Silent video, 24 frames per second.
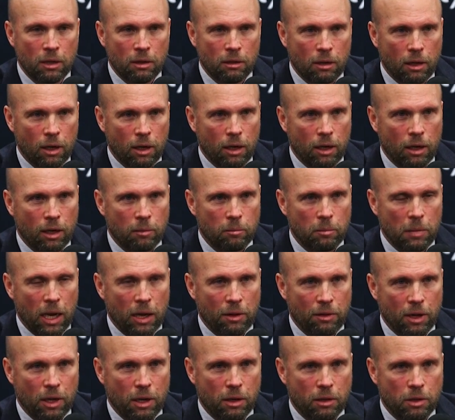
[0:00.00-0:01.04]

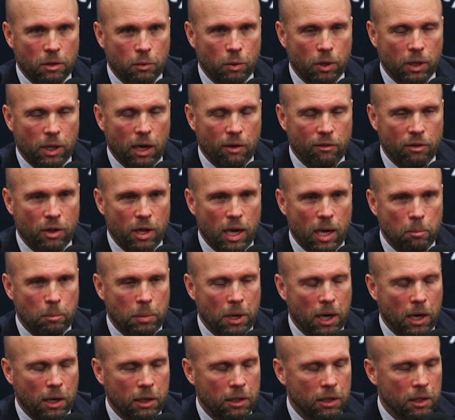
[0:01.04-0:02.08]
and then to recover that
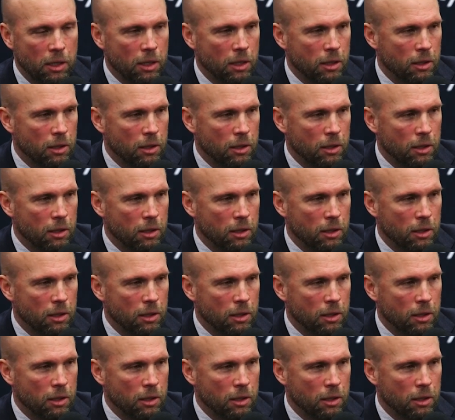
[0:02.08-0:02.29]
puck